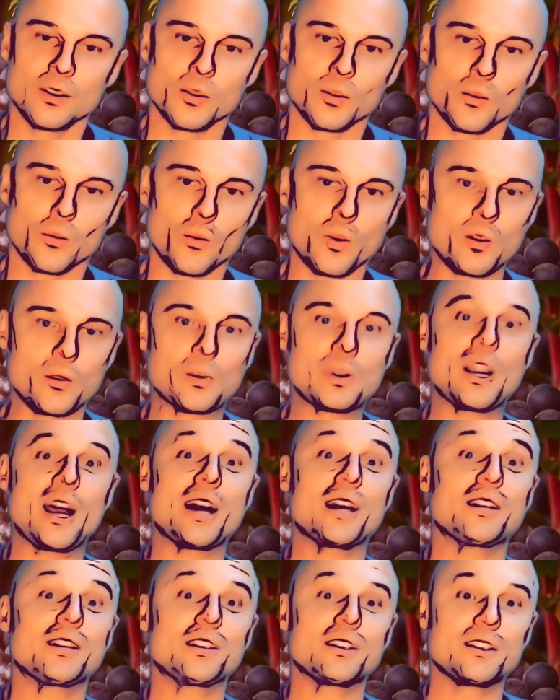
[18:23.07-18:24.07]
when we're
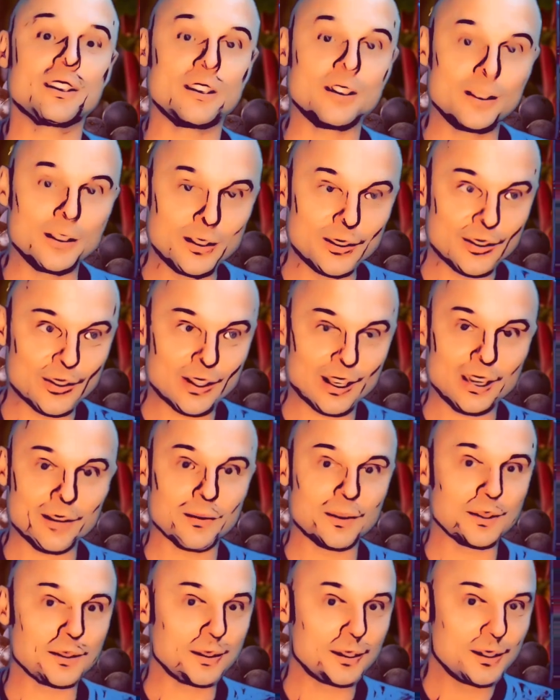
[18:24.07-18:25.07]
not using it,
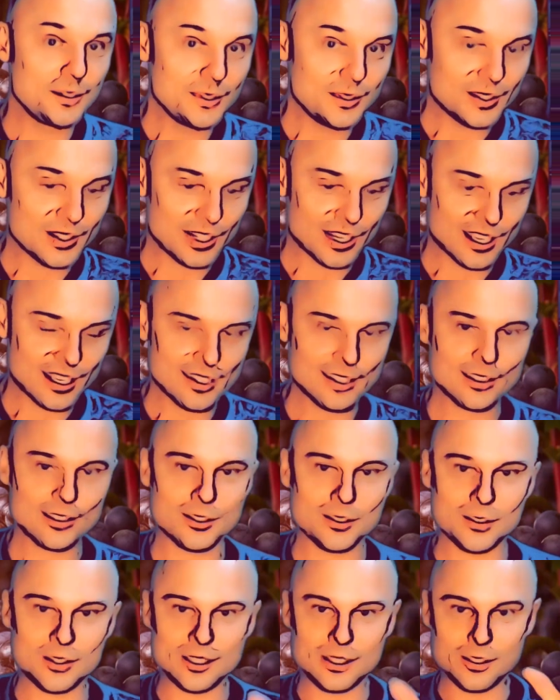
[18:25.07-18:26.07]
we're losing it.
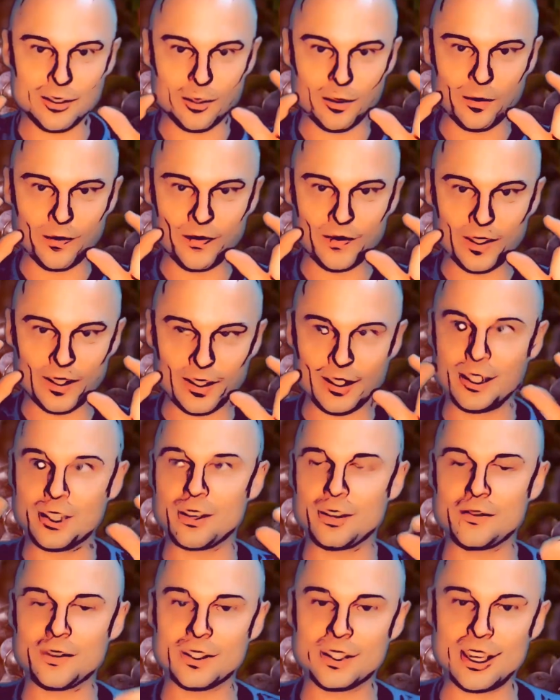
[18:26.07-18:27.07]
So these little,
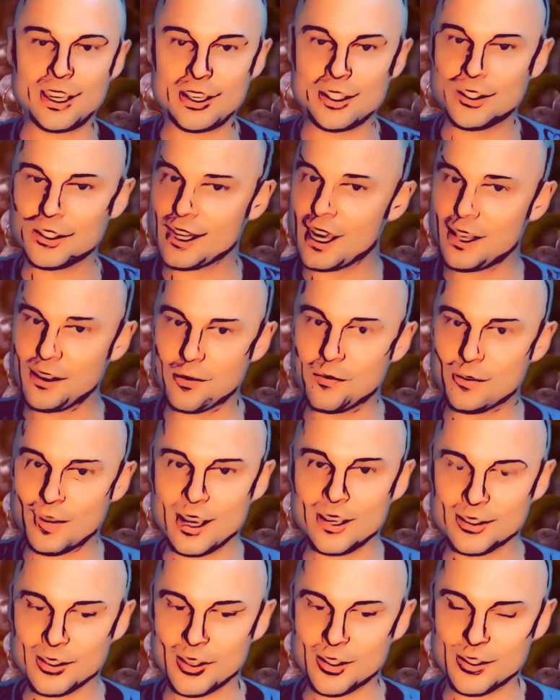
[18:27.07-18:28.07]
if you're taking shallow
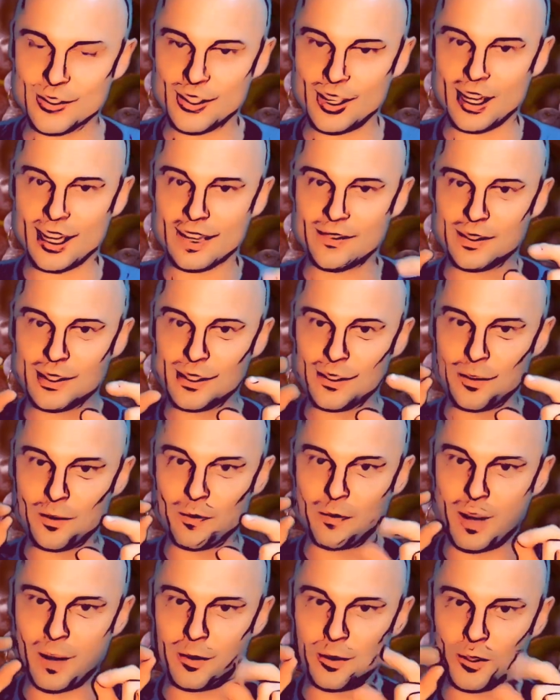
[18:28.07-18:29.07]
breaths all the time, these little
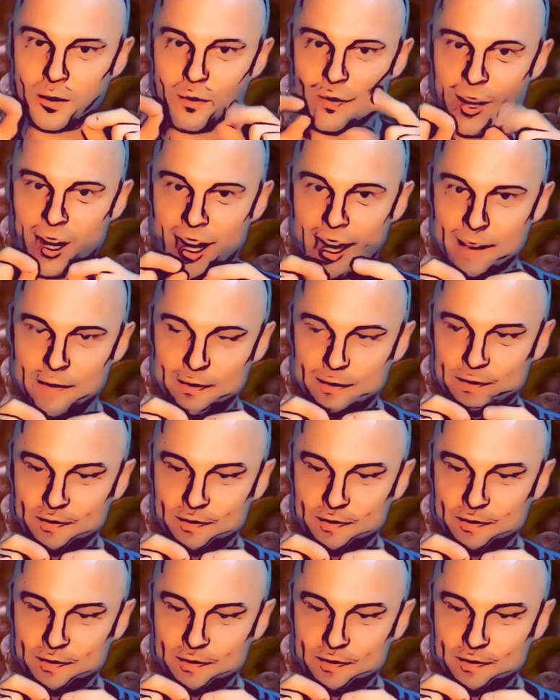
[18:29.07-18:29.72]
bubbles pop.